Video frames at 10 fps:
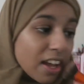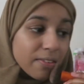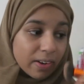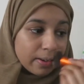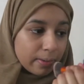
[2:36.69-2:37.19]

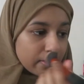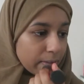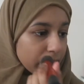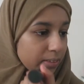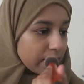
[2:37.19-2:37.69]
definitely
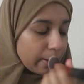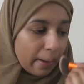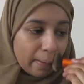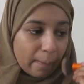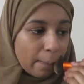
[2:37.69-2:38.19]
still see
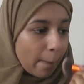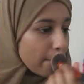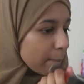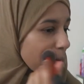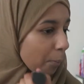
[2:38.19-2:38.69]
like
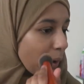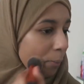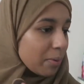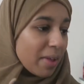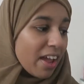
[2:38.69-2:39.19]
your
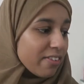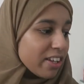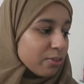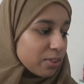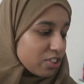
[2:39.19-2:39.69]
problem
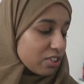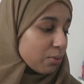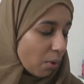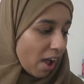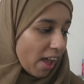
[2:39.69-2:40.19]
areas, which is
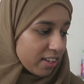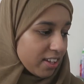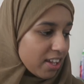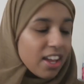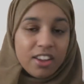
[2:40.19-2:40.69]
why
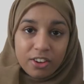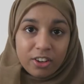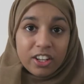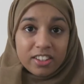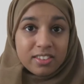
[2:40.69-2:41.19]
you're
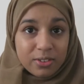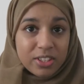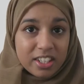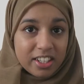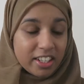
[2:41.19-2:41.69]
gonna still
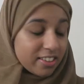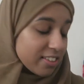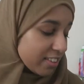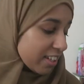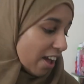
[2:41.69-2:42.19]
need a
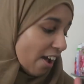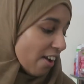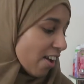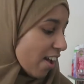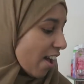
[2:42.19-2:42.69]

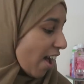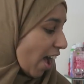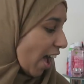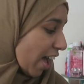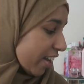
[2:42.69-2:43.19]
concealer.
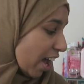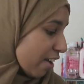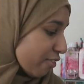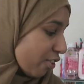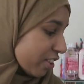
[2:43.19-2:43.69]
And
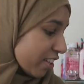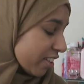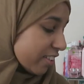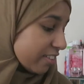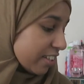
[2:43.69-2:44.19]
I've got the
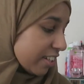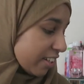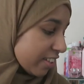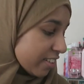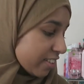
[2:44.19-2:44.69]

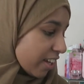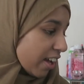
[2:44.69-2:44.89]
concealers.